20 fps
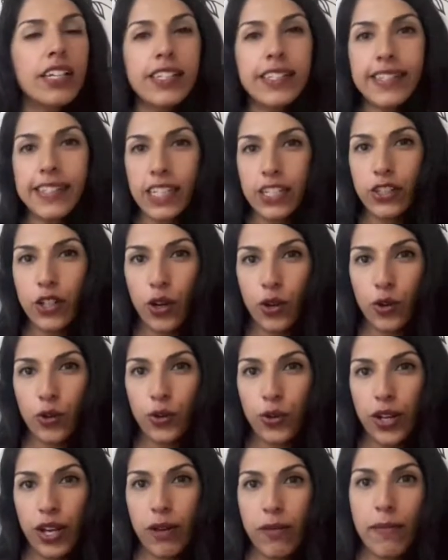
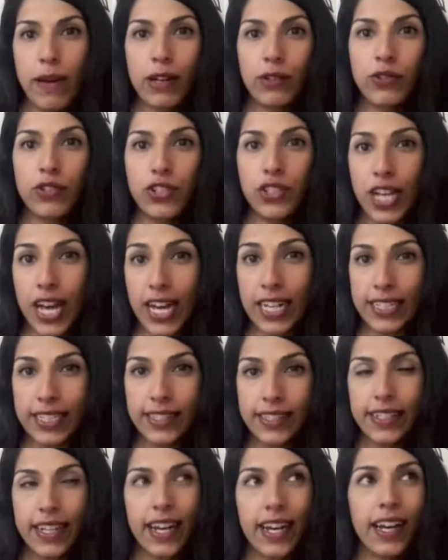Sedona, Mount
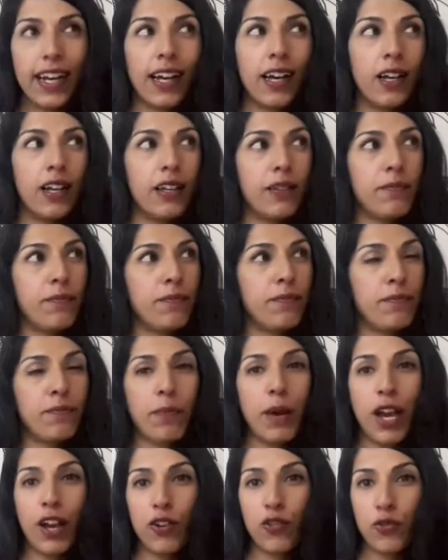Shasta,
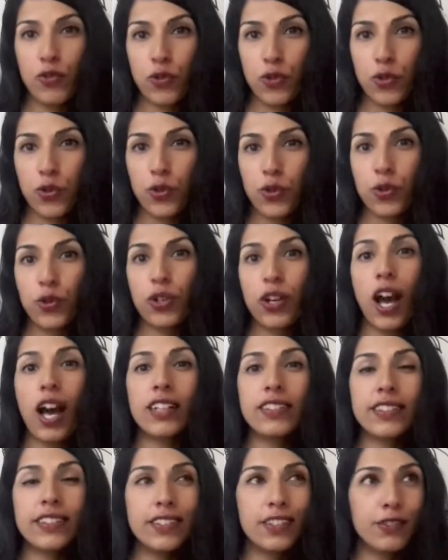Peru,
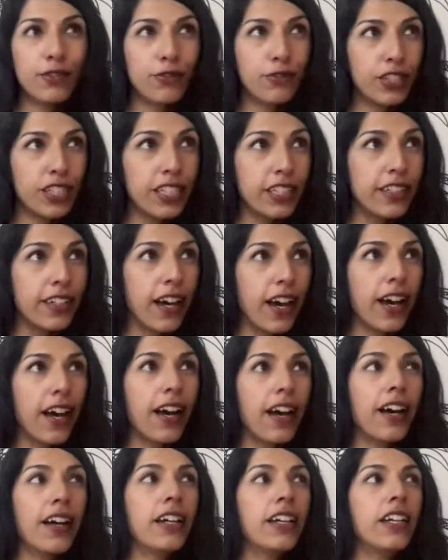Costa
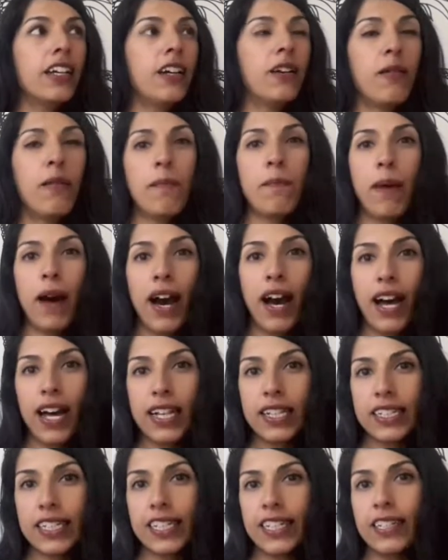Rica,
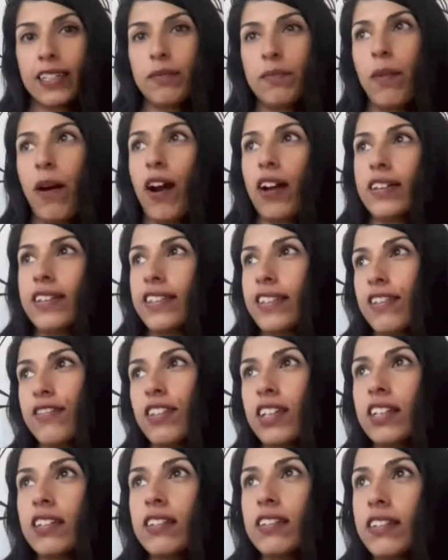Bali, parts of
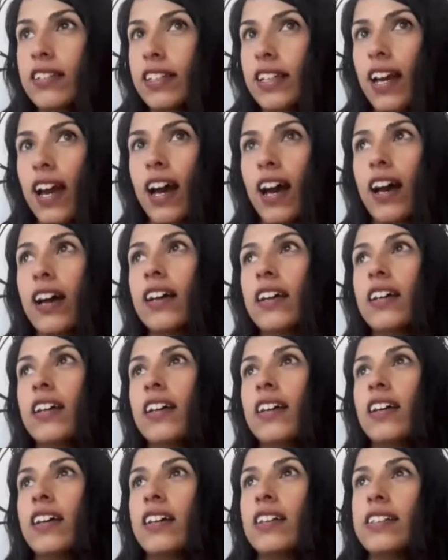India,
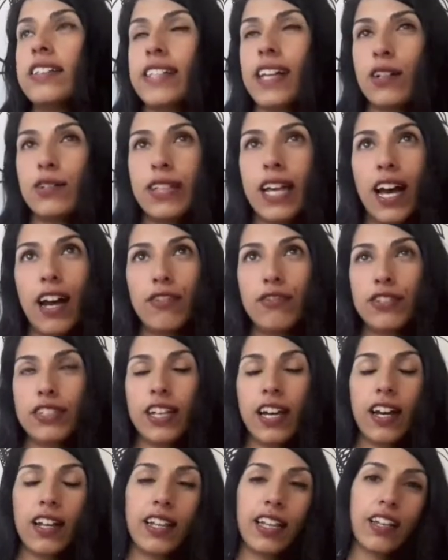South
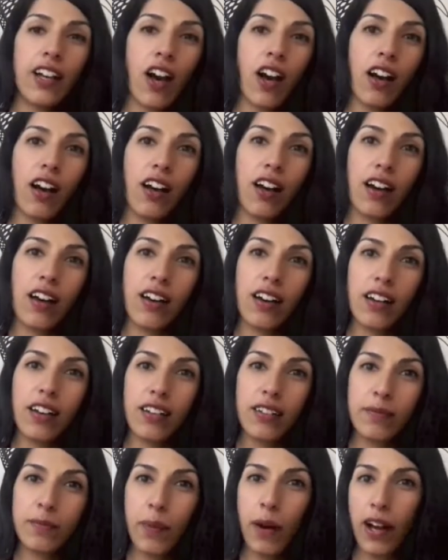Africa, like
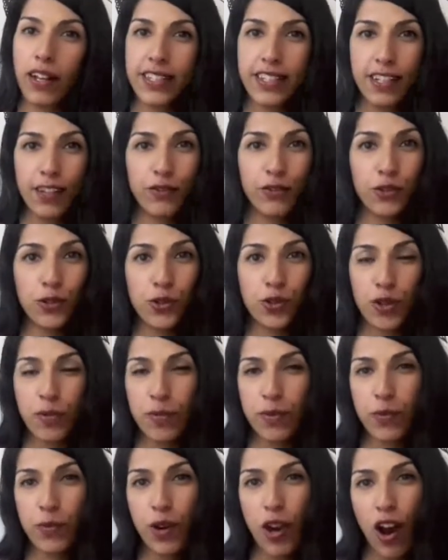parts of
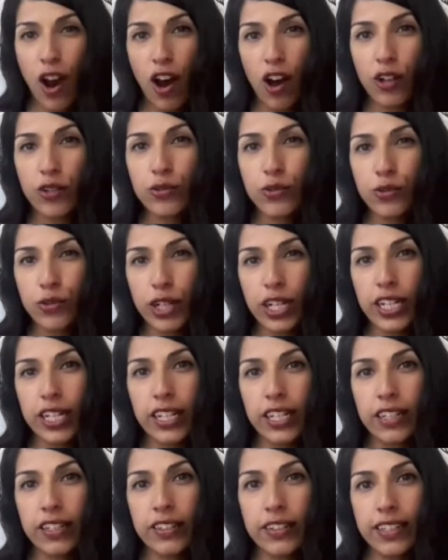Europe, we are all
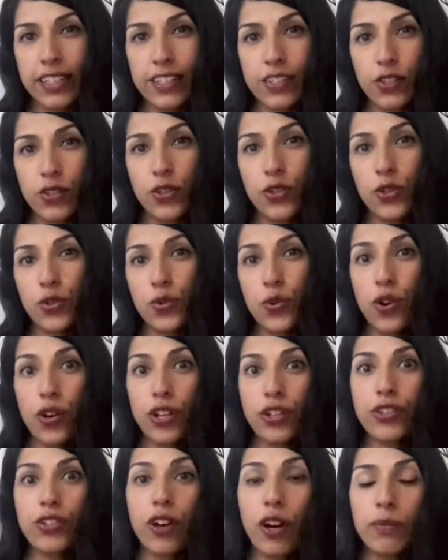creating these New
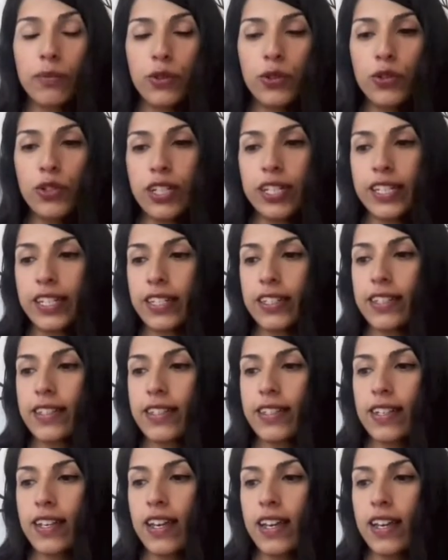Earth
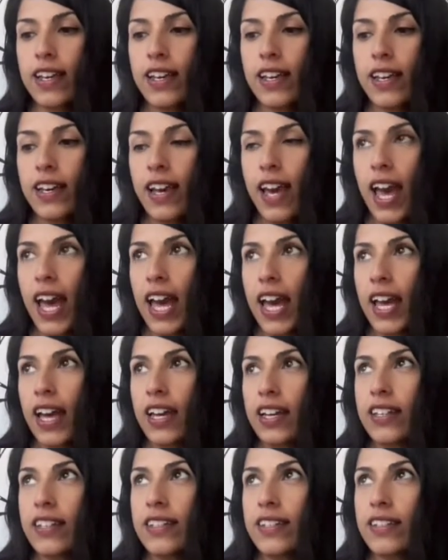communities.
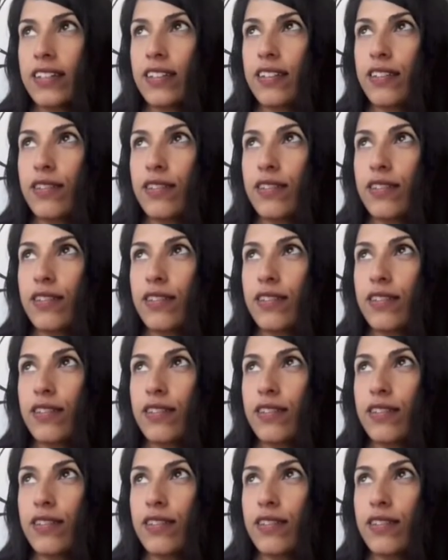And